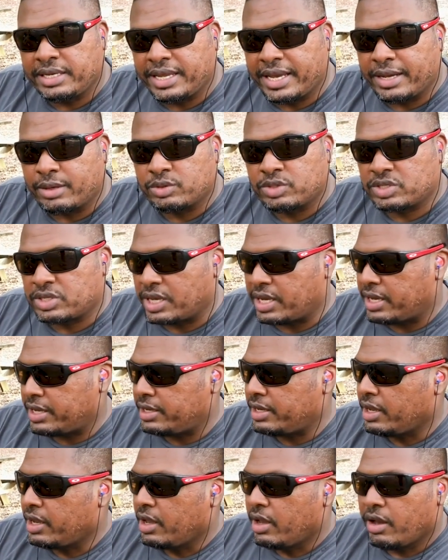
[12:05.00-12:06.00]
and
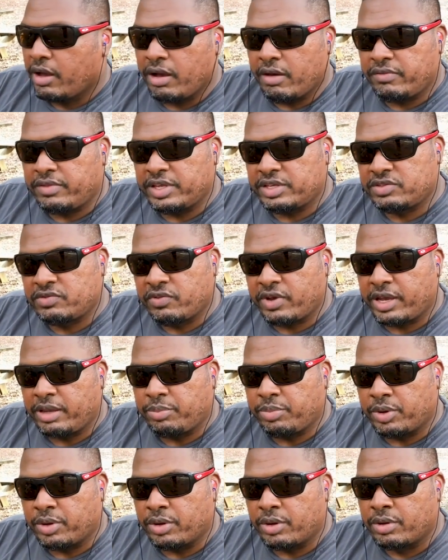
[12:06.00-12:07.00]
outside of this
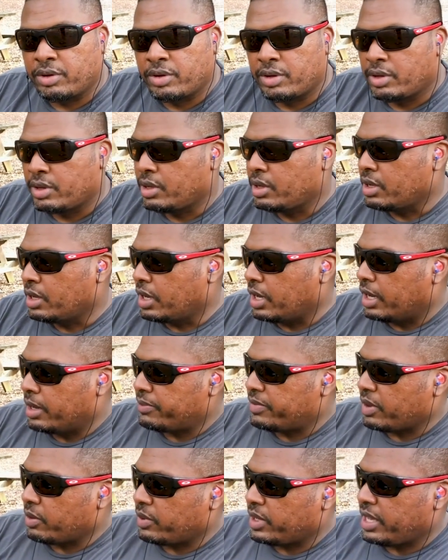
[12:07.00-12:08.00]
Viper
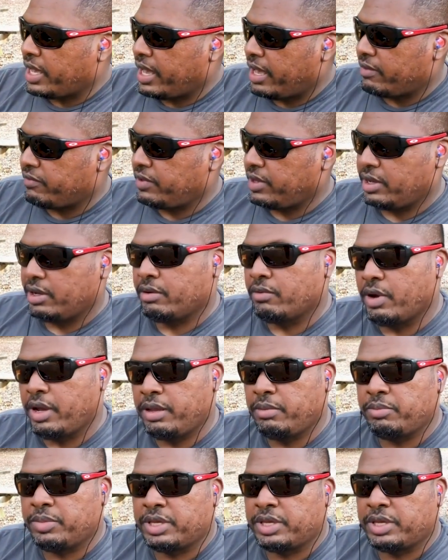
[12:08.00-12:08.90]
that we have here, right?